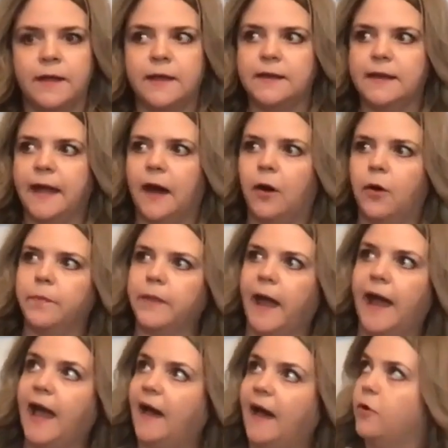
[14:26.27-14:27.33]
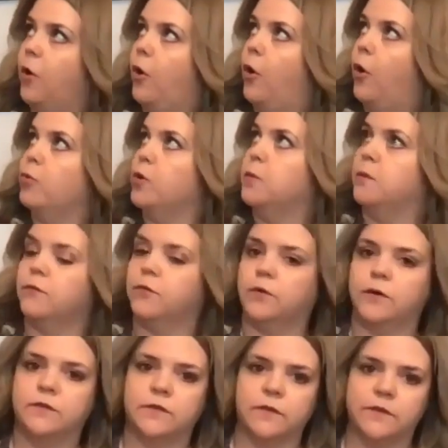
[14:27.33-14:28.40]
Now, I have a whole room of
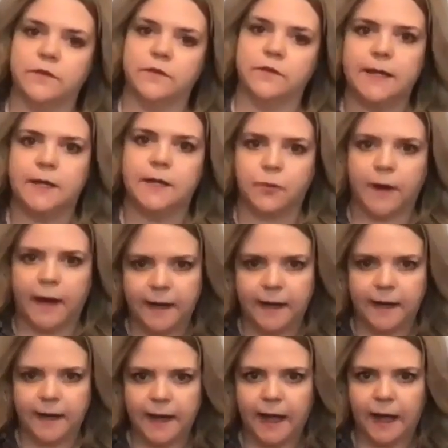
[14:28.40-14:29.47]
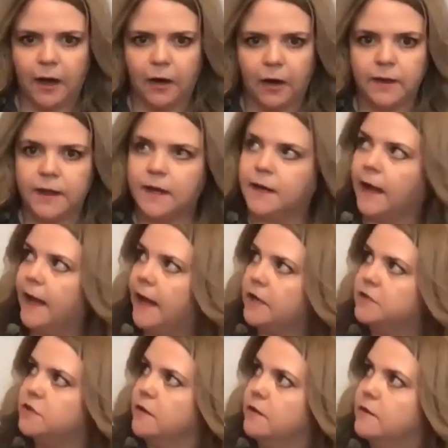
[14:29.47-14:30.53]
crystals that I'm sitting in right now. I
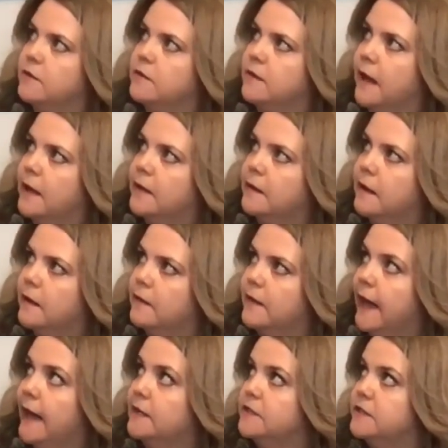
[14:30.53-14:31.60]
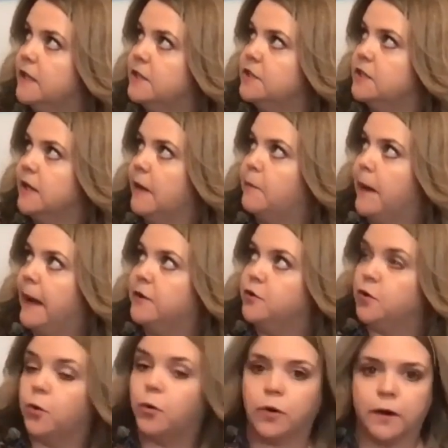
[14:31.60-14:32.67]
actually set that intention at my
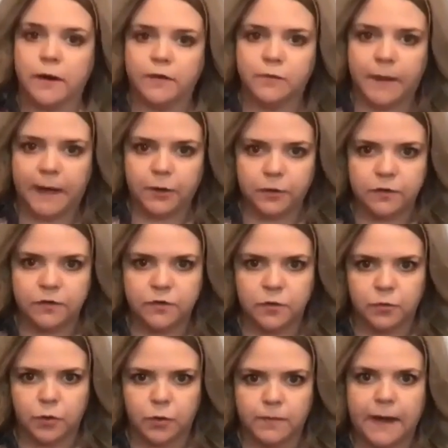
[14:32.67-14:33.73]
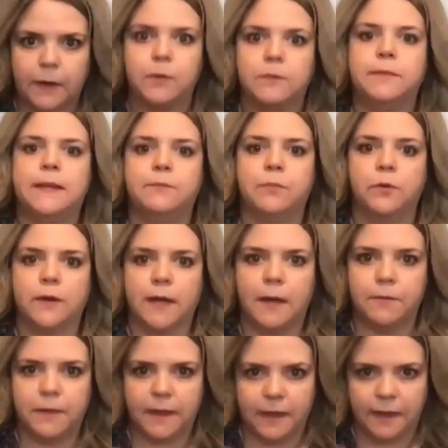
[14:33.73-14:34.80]
door of my crystal room that when people
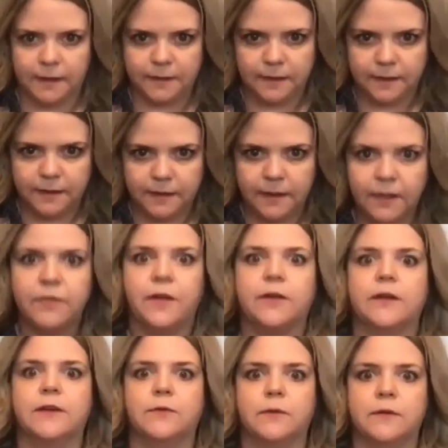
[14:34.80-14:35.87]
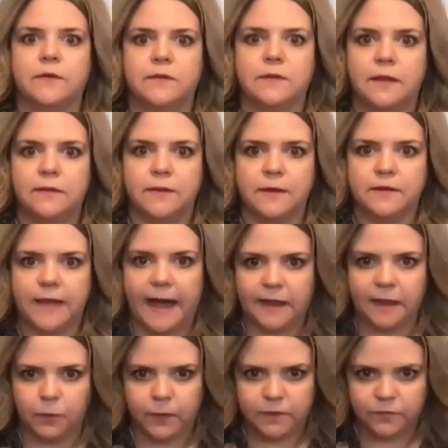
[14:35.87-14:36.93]
come in, they're going to receive
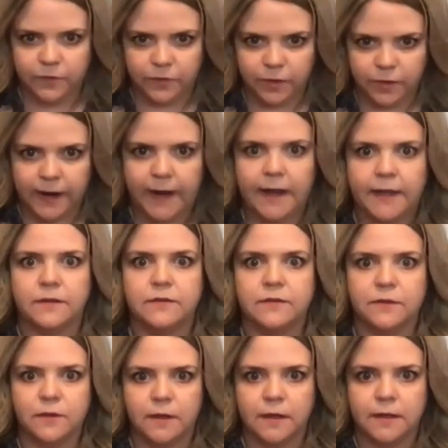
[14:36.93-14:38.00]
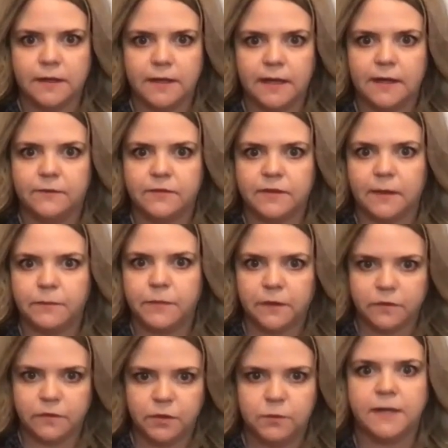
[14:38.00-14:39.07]
exactly what's for their highest good. And if
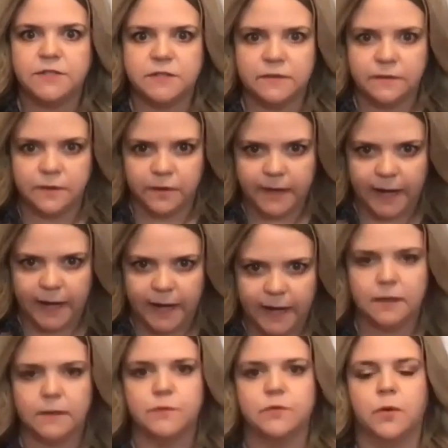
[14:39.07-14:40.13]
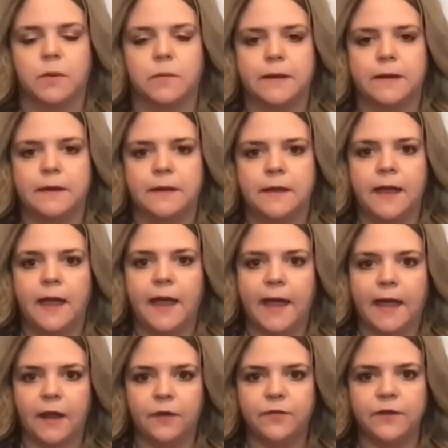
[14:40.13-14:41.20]
something's too much, they're not going to absorb it.
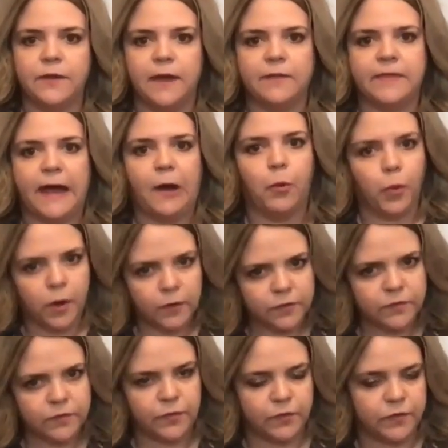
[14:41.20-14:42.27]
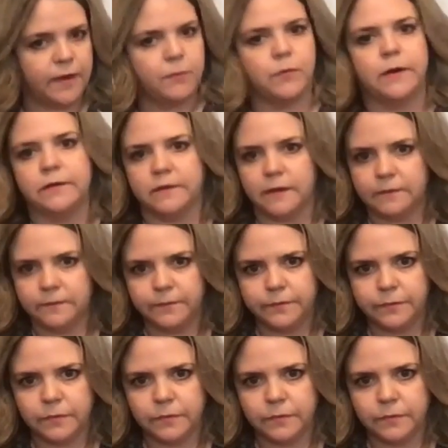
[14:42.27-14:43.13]
And I feel like that works for some reason.